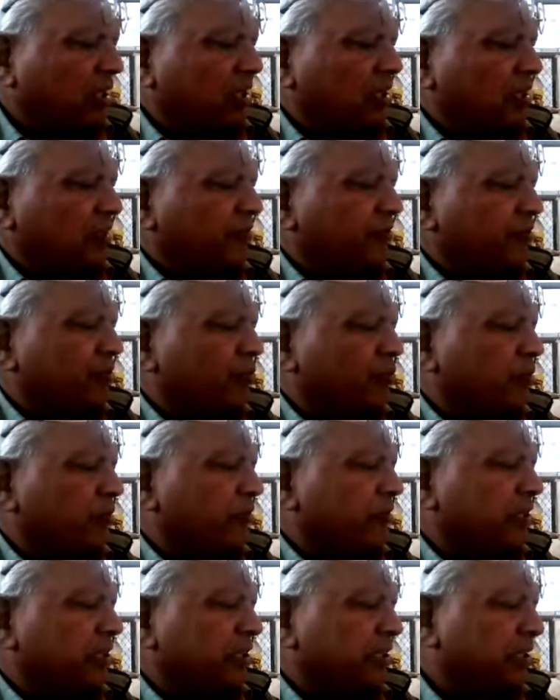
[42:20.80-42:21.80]
If you
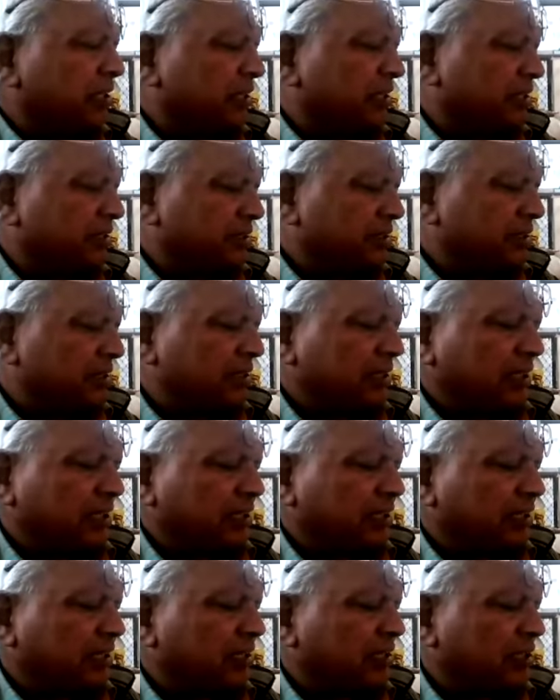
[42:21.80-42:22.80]
people interested,
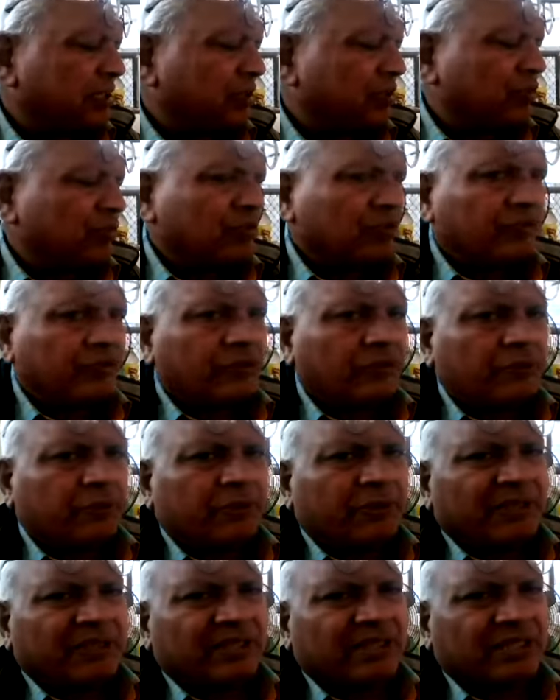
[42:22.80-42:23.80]
I'll continue. If you
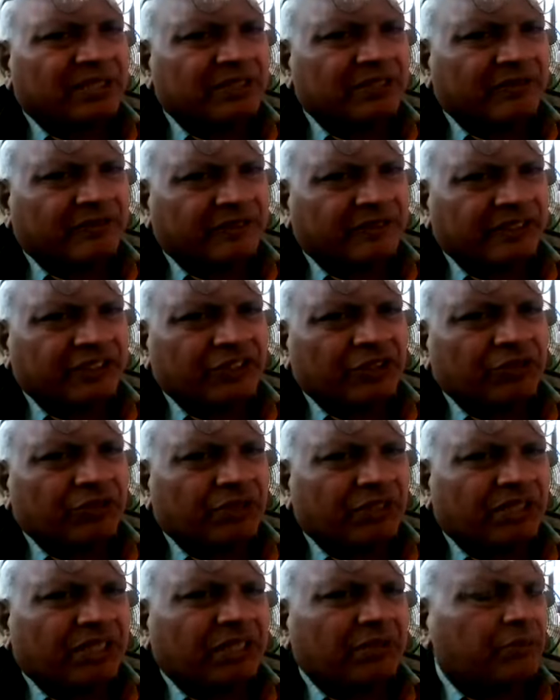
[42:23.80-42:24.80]
people think I'm wasting
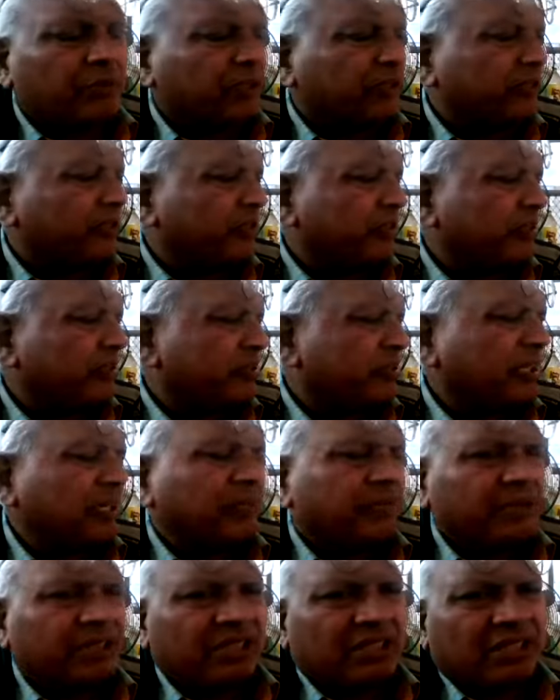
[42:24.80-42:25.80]
your time, please
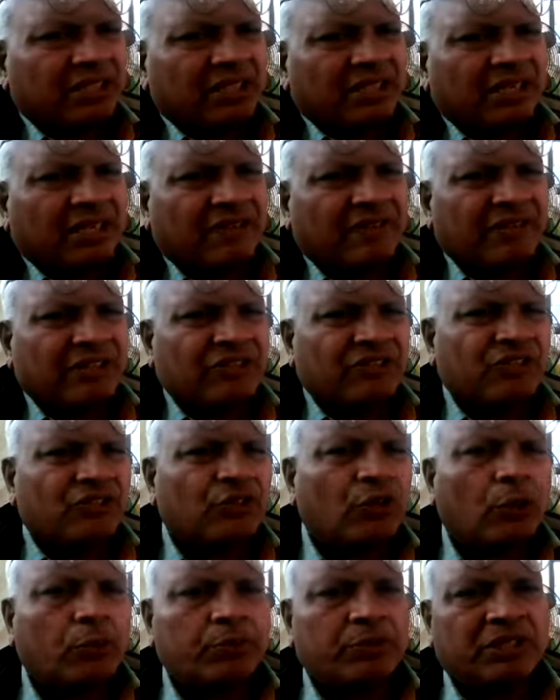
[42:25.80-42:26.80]
tell me. I will
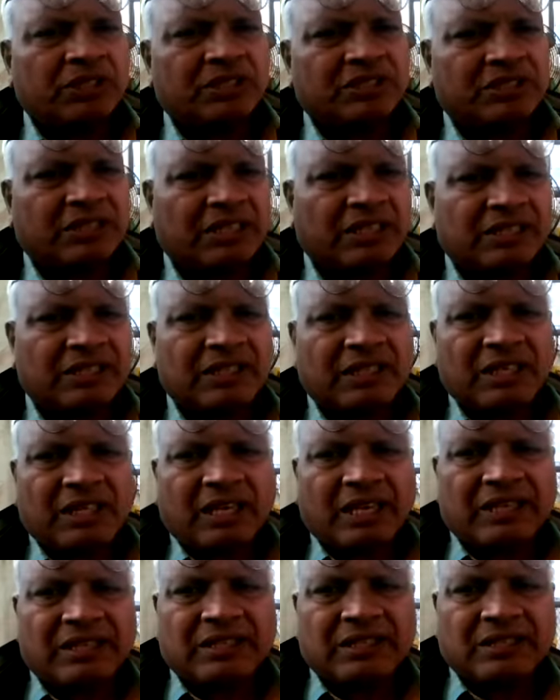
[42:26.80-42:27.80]
stop this. And
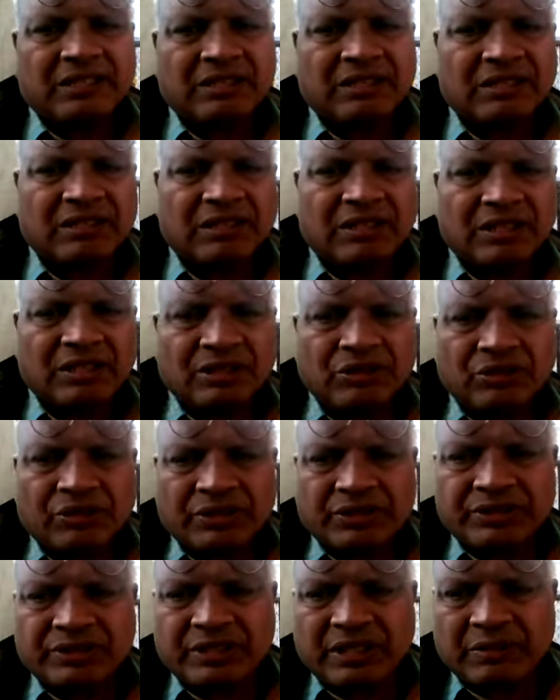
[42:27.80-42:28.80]
I think you
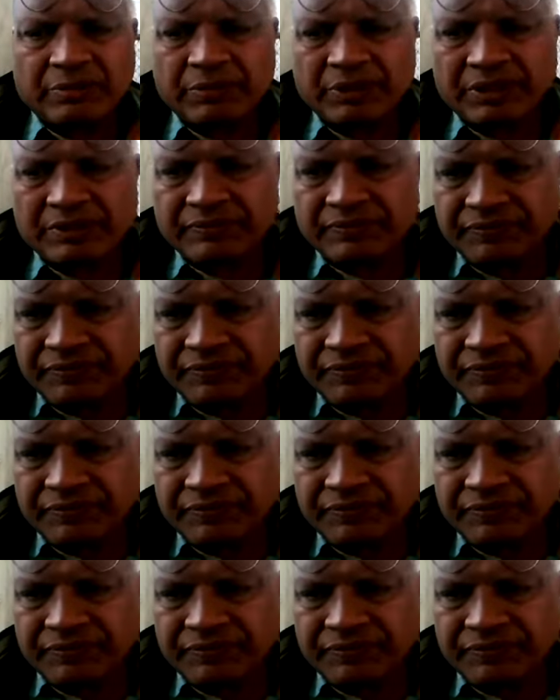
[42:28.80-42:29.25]
understand me.